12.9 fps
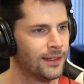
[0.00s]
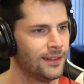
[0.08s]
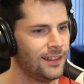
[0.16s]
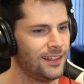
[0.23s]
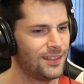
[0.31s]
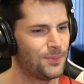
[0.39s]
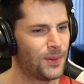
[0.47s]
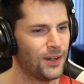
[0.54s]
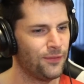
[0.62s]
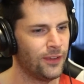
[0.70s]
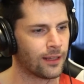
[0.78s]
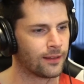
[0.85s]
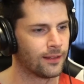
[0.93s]
This is
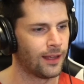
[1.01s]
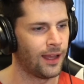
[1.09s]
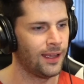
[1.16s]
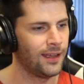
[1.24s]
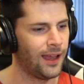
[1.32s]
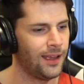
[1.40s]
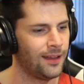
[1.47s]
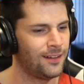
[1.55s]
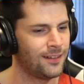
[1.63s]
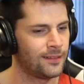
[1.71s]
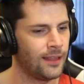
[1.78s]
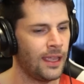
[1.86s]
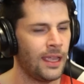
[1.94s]
perfect. I, I
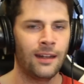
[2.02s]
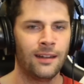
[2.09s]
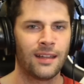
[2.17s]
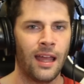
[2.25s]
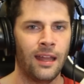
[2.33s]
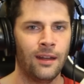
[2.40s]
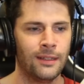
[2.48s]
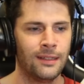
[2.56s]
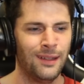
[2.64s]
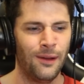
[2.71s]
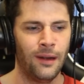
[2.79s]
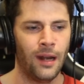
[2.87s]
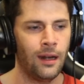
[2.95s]
understand kind of what's
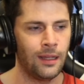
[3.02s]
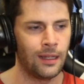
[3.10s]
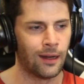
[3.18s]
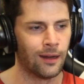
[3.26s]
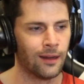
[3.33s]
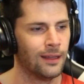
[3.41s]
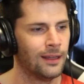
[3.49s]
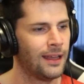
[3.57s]
going on here.